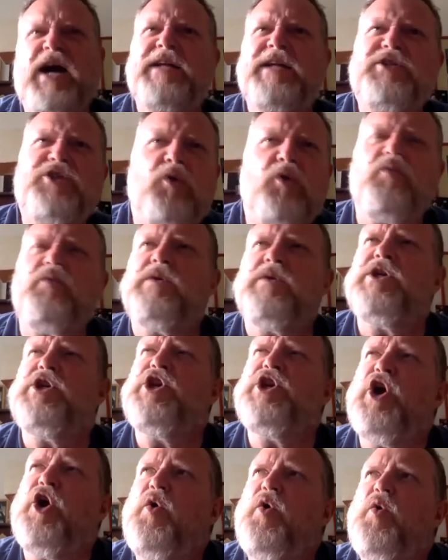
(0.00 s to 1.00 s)
don't
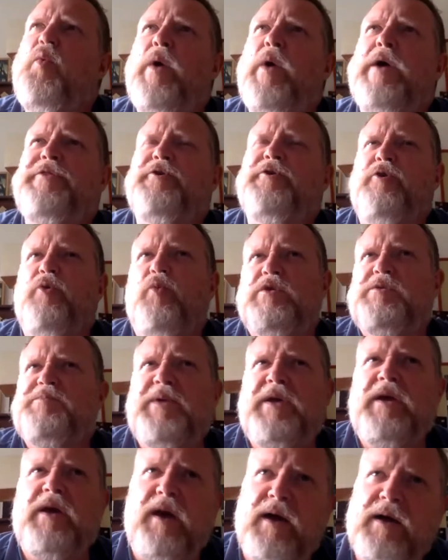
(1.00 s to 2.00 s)
know whether it was
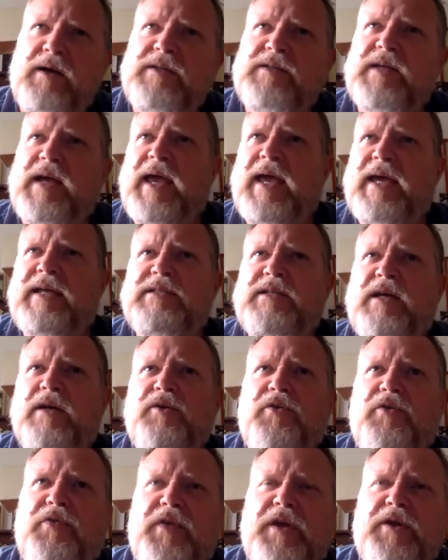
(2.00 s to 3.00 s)
because I had
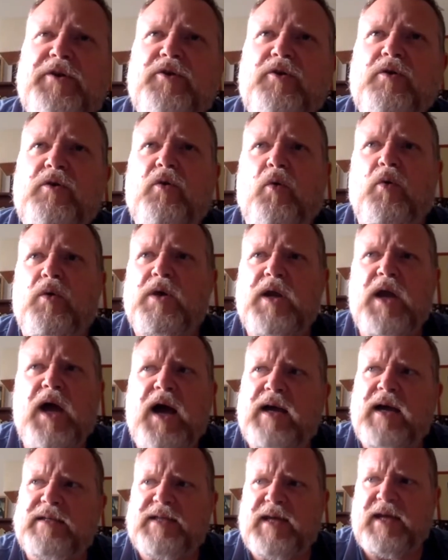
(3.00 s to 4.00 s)
done theater or
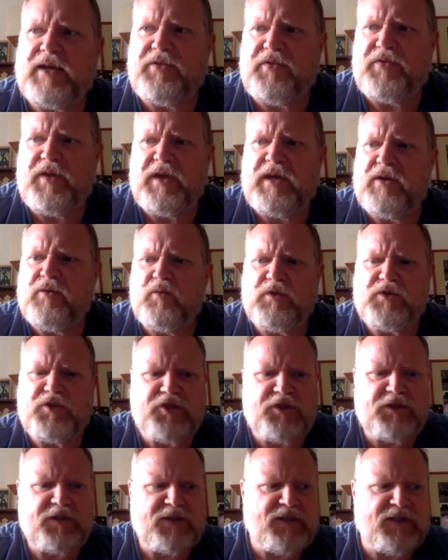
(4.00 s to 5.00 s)
not. I think it was
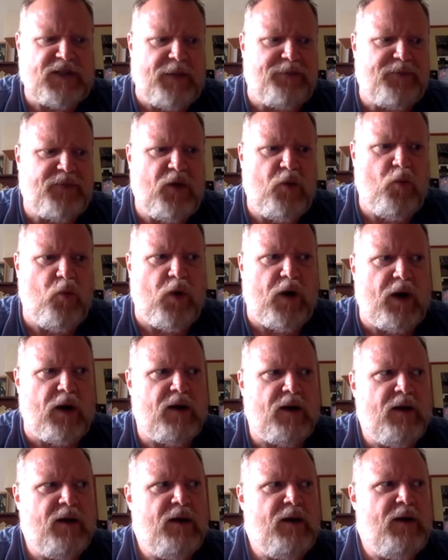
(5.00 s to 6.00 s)
just something
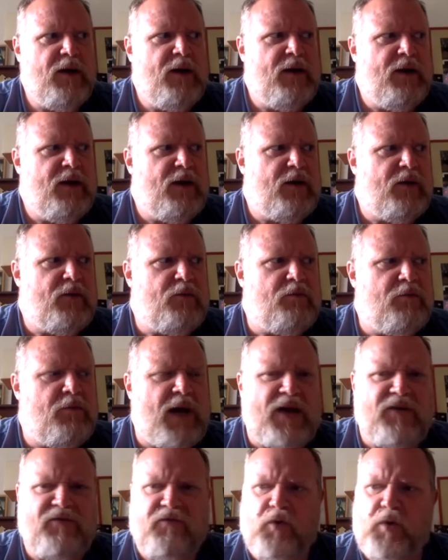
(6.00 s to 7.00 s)
where
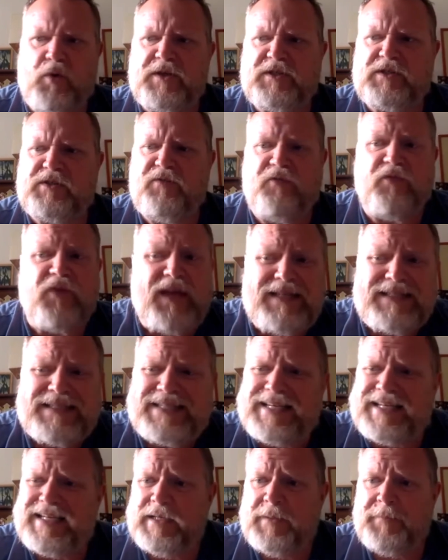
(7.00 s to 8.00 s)
my voice
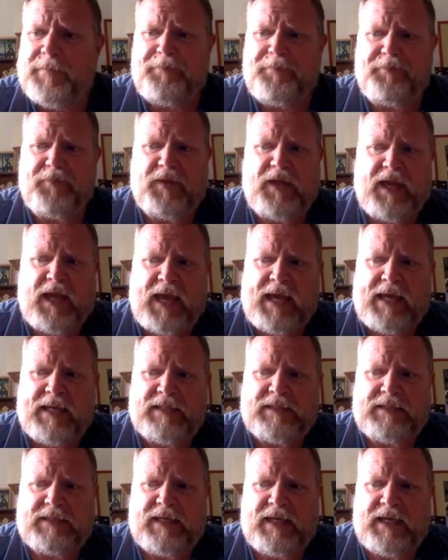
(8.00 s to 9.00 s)
fit,
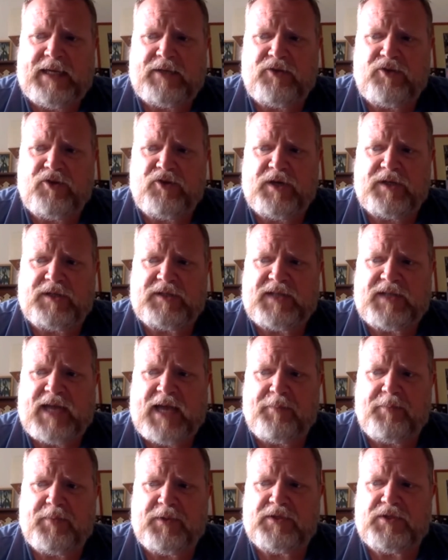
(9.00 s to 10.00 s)
and it just
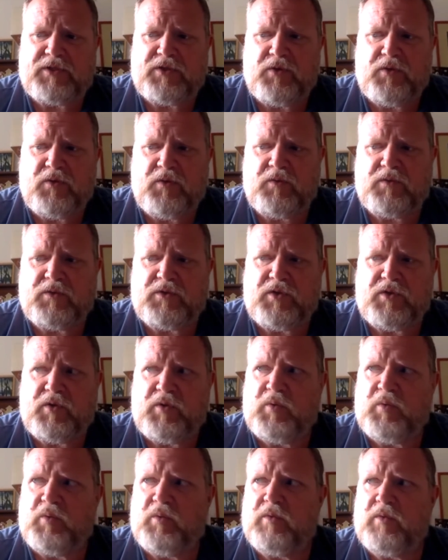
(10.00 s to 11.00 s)
happened
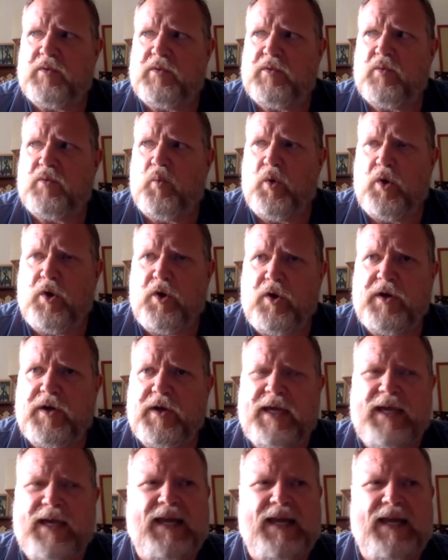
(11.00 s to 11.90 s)
to work.